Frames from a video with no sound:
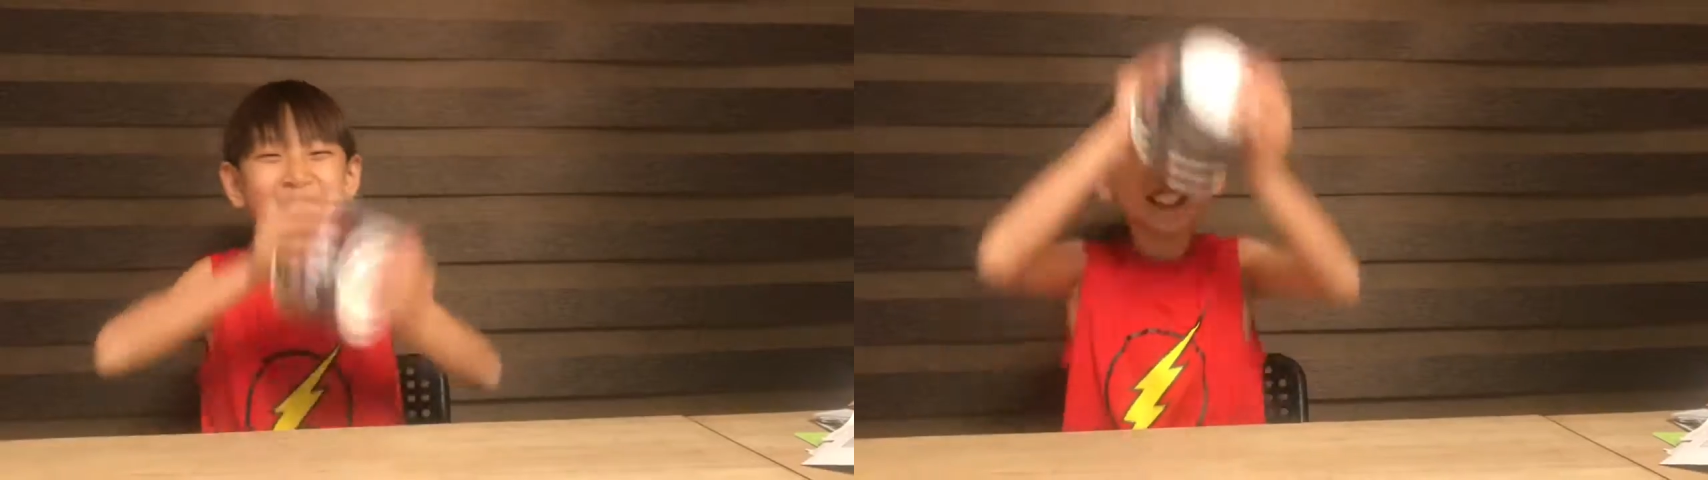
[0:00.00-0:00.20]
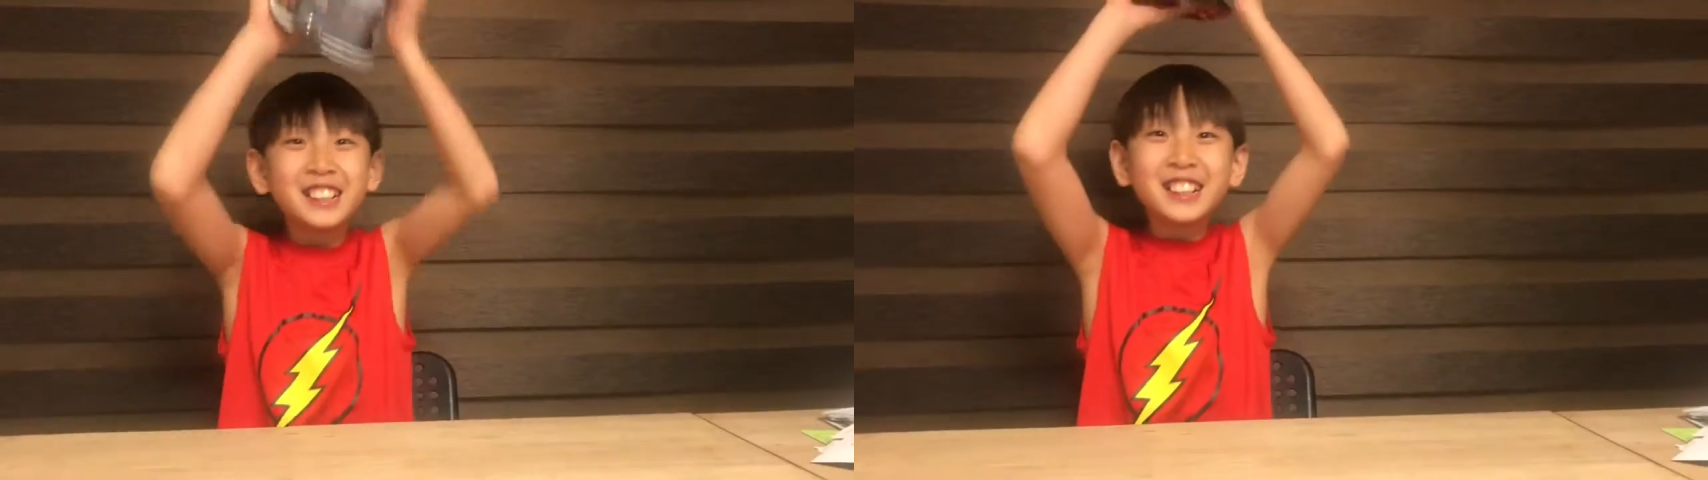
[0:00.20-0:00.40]

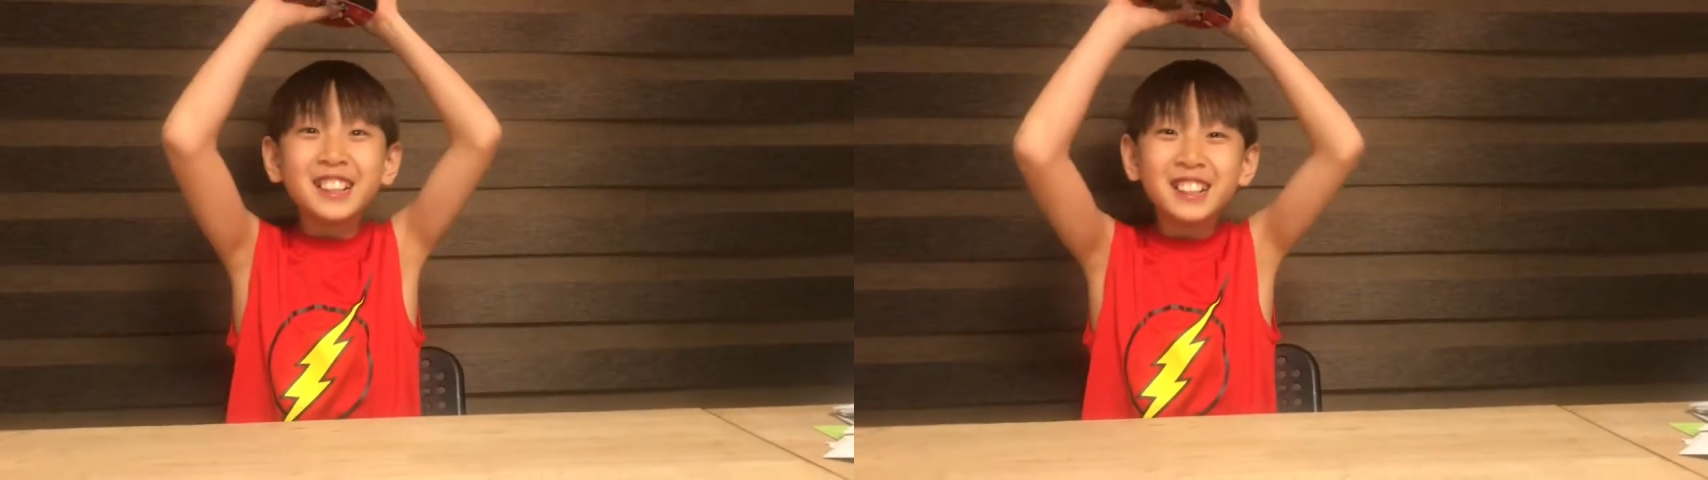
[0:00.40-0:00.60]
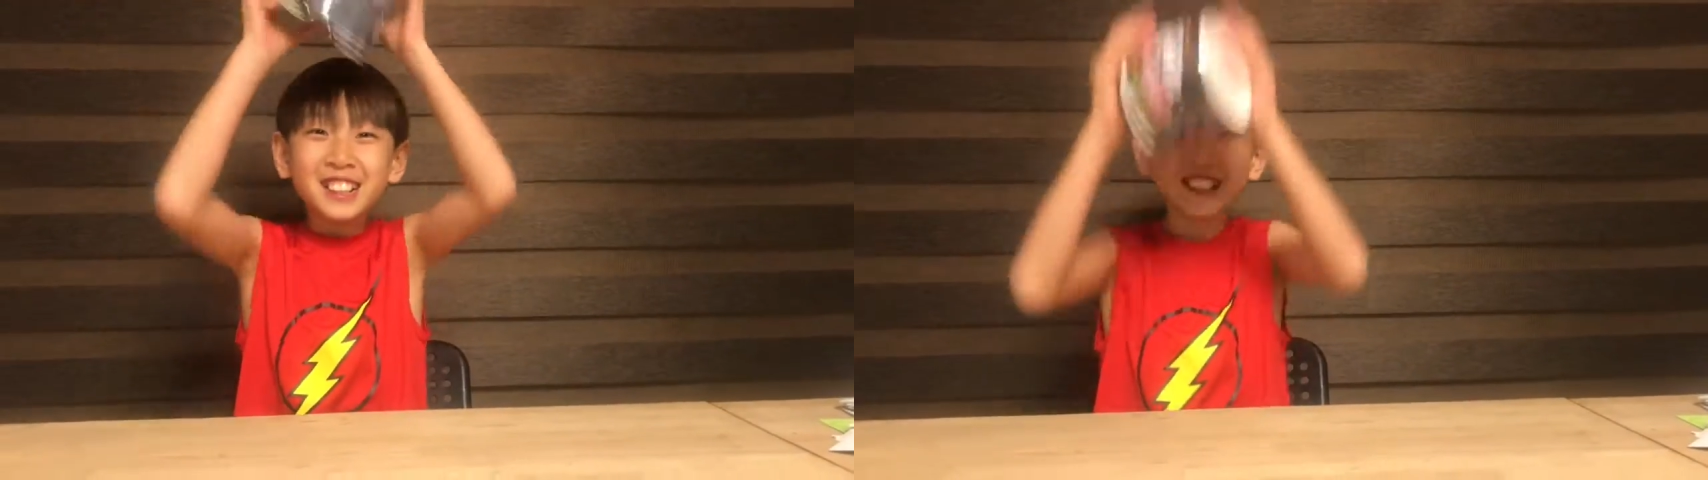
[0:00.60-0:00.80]

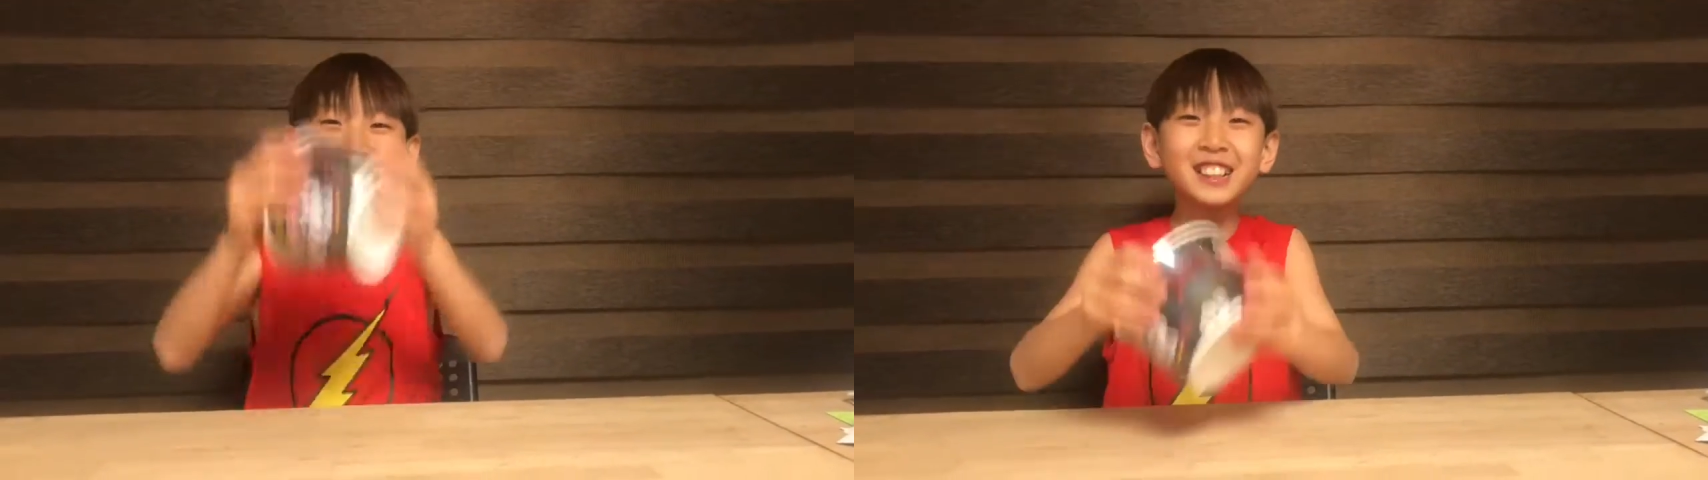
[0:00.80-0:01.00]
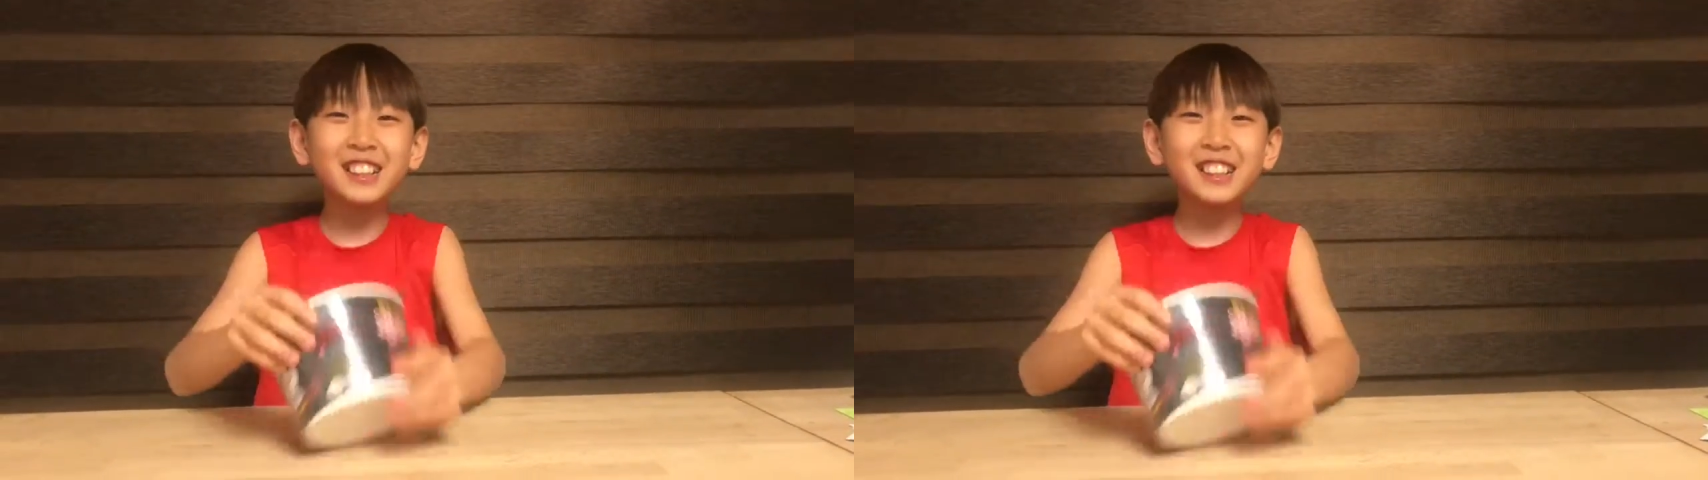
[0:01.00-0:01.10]
dun.